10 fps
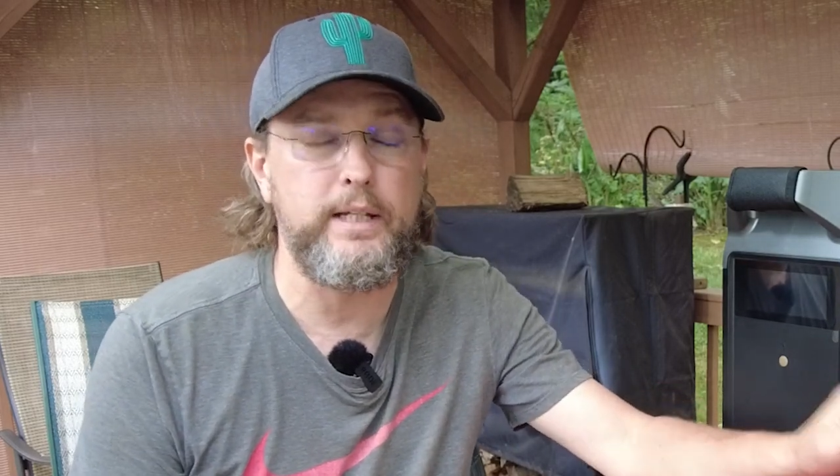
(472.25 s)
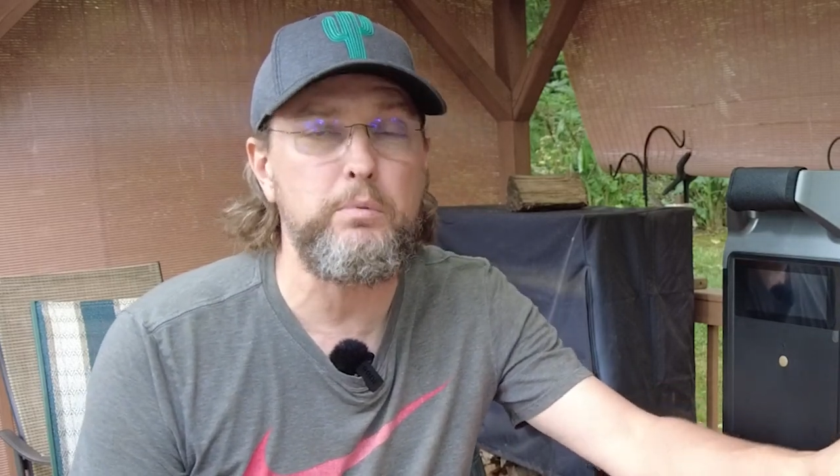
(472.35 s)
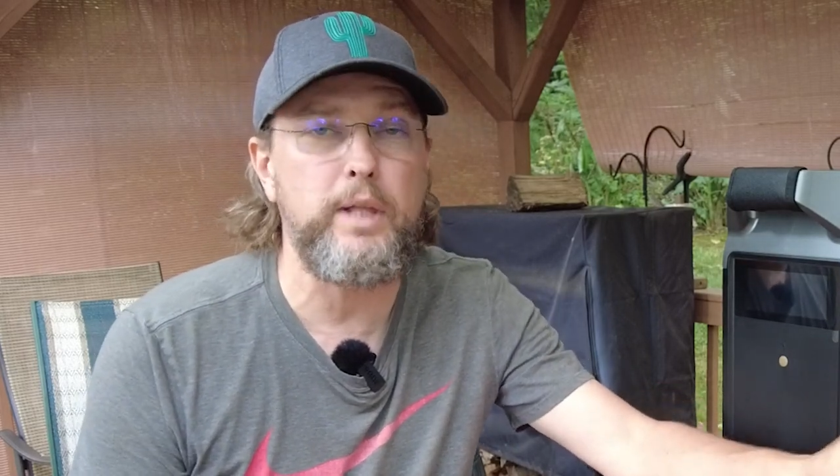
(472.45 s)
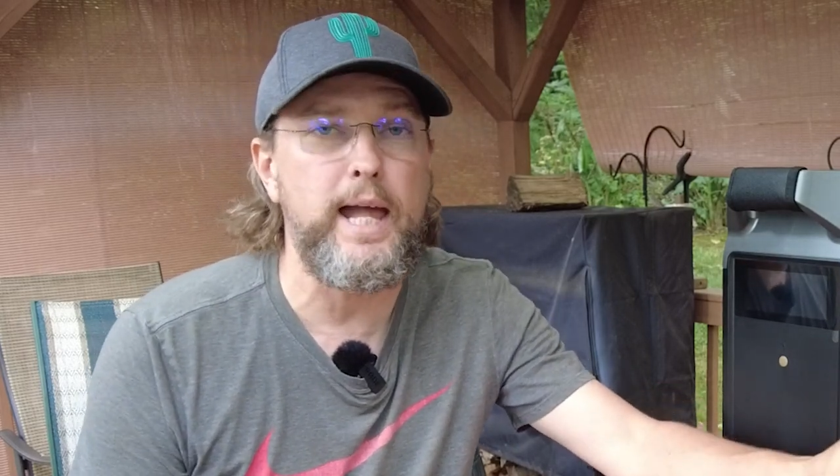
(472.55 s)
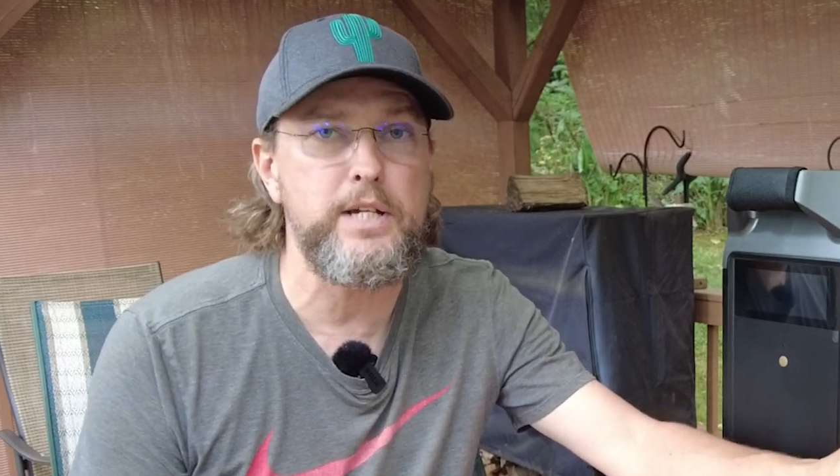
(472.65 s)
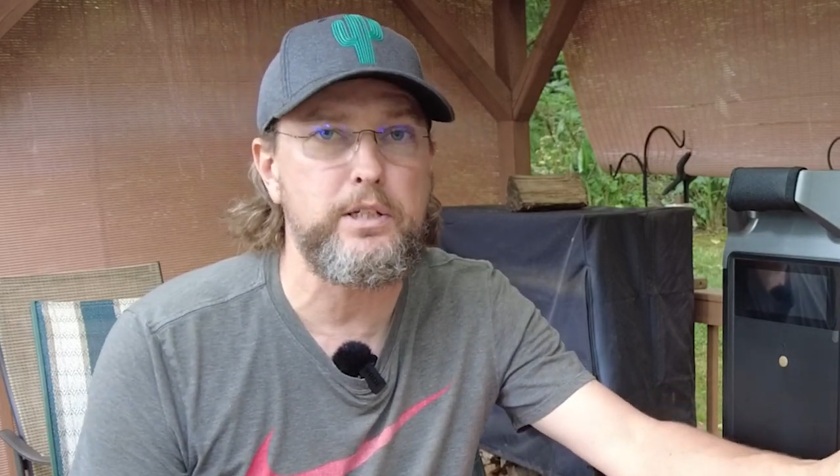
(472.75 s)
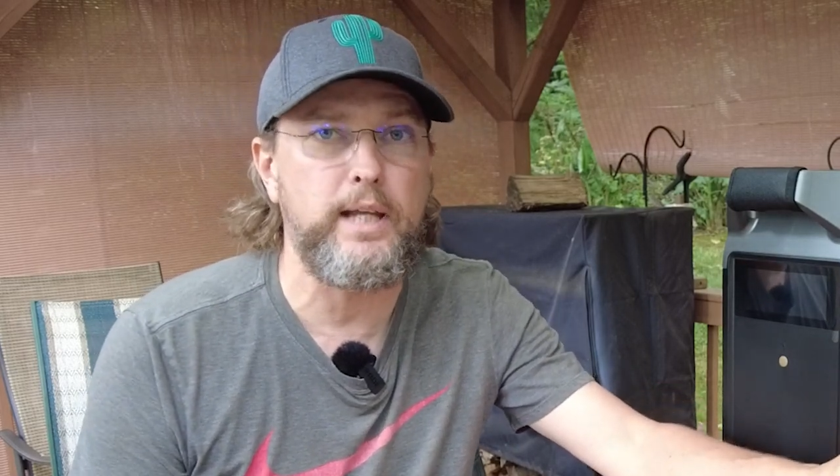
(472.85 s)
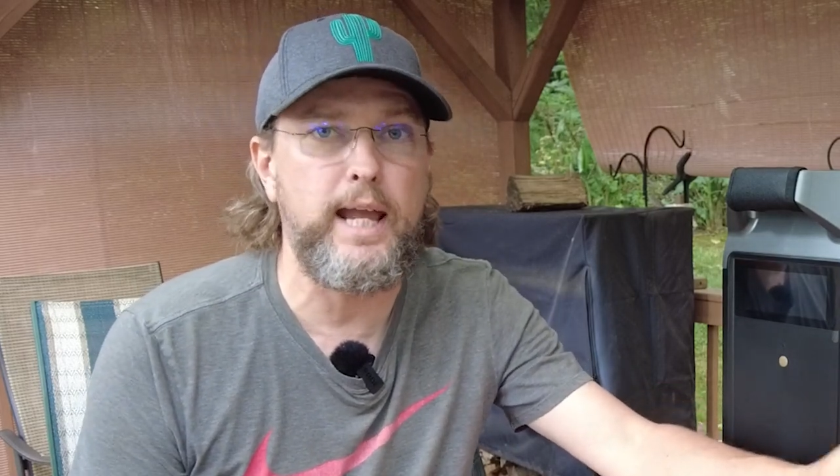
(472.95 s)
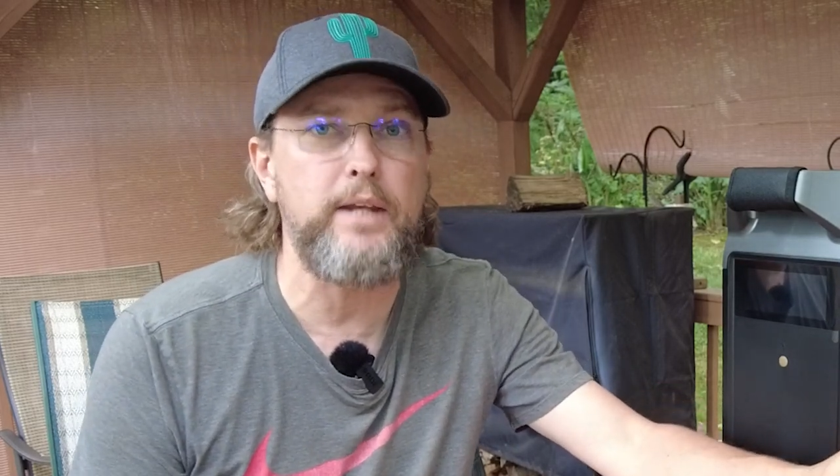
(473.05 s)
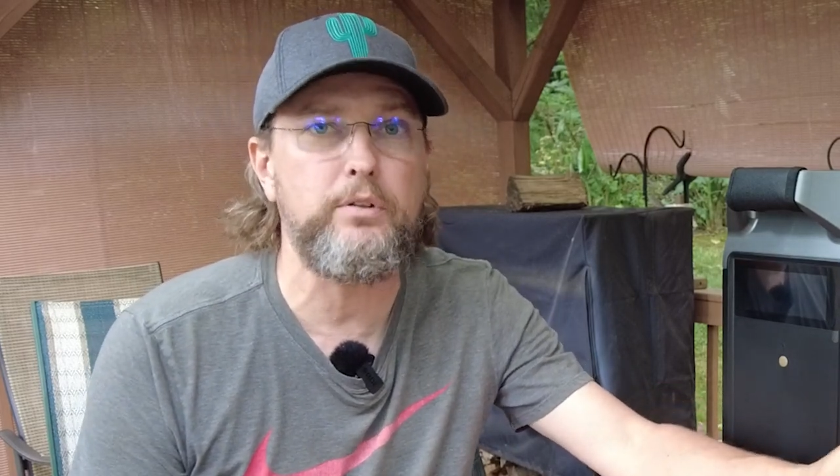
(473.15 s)
It will
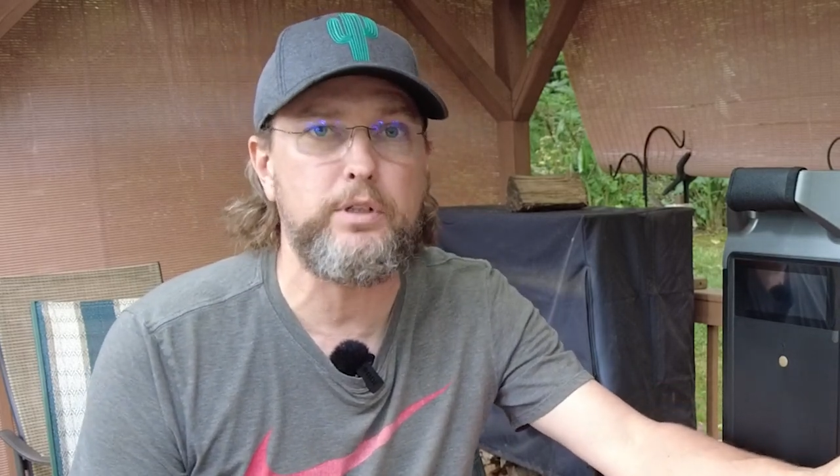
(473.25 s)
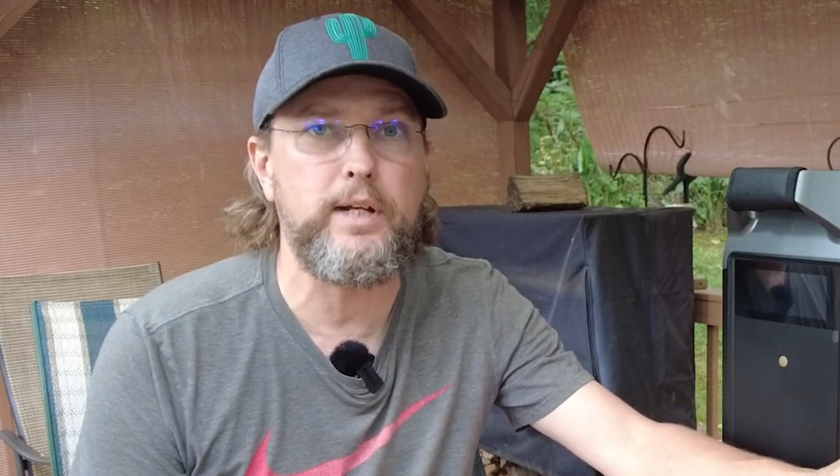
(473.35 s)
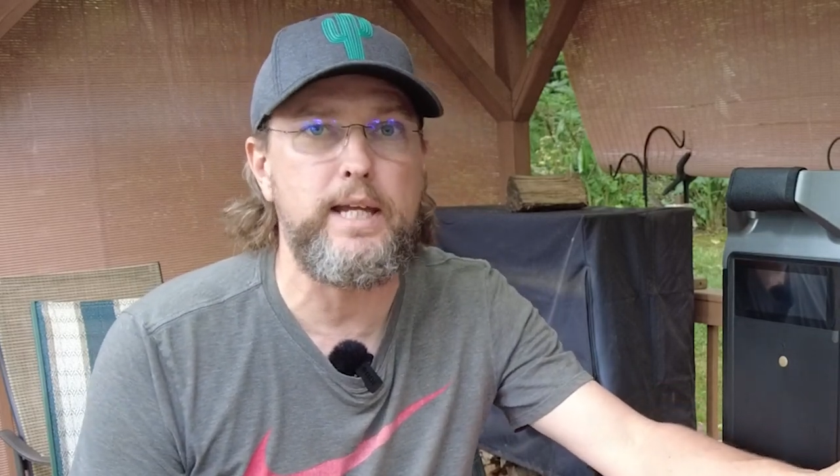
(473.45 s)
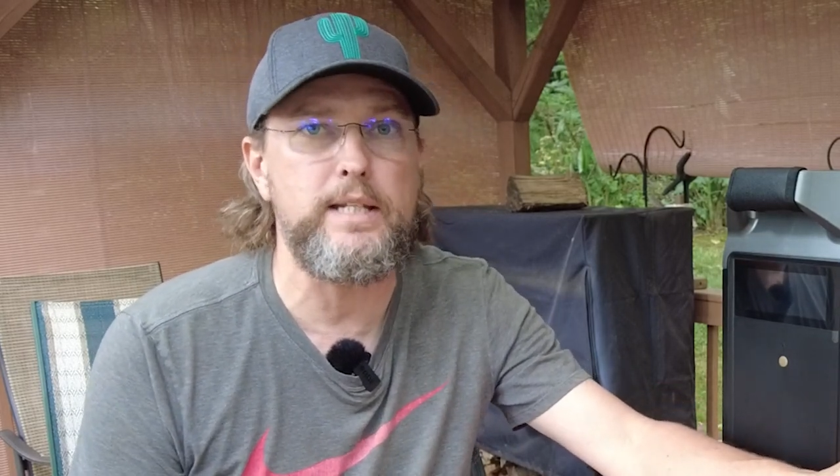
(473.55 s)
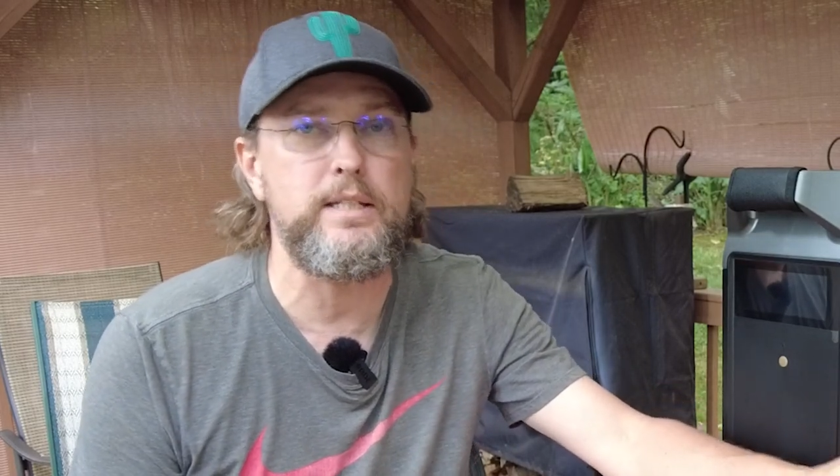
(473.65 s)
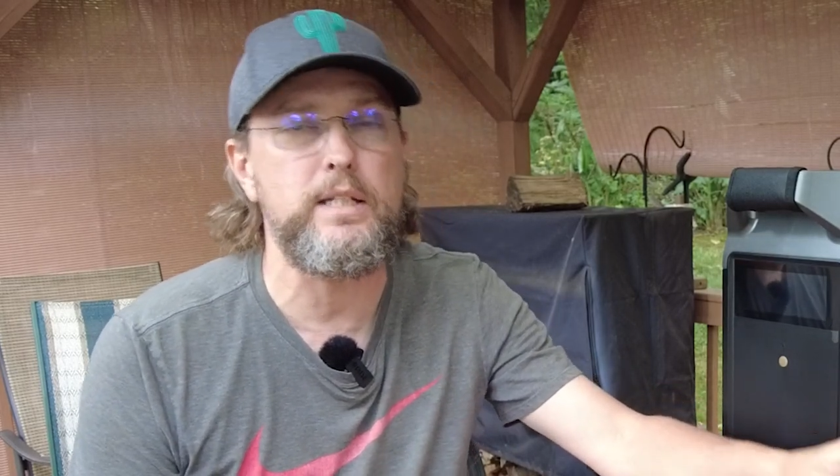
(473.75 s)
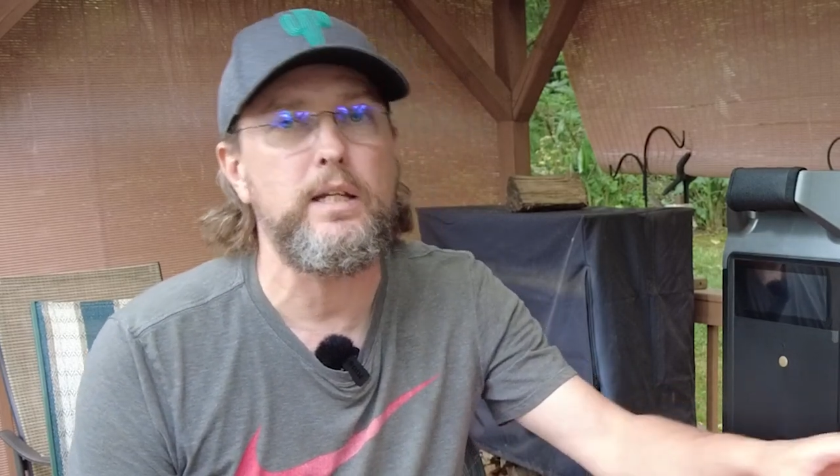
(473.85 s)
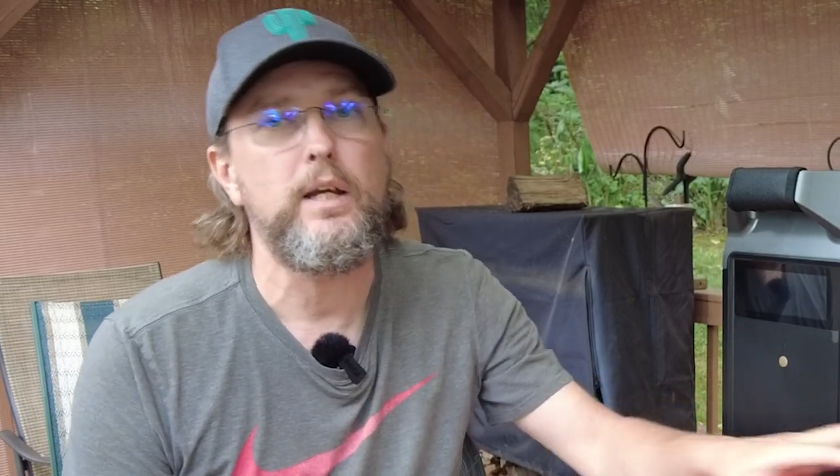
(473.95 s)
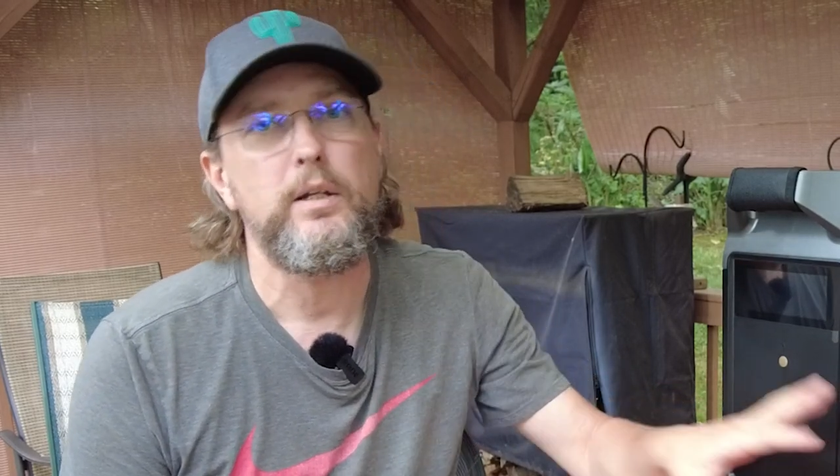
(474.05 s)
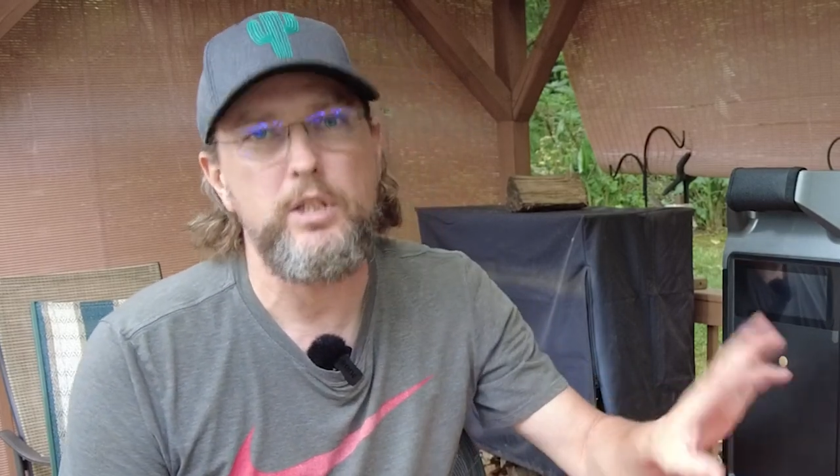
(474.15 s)
actually handle your AC.